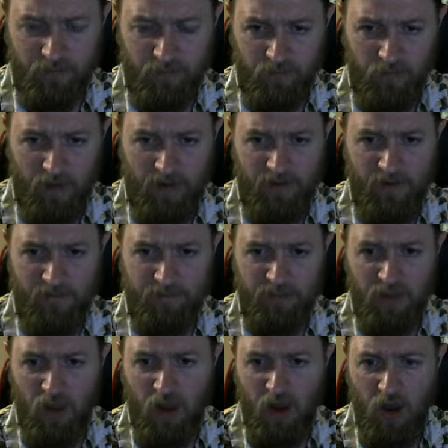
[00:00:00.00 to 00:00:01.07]
Right here.
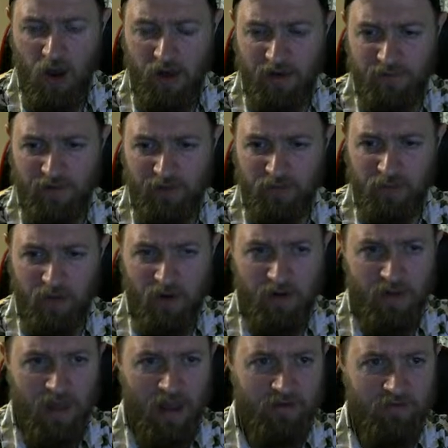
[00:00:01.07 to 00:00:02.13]
On advanced
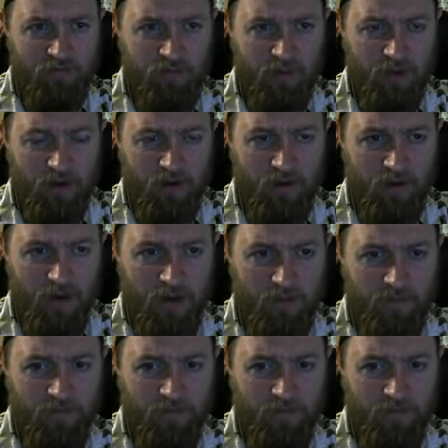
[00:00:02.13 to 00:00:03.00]
priority, active player. Okay.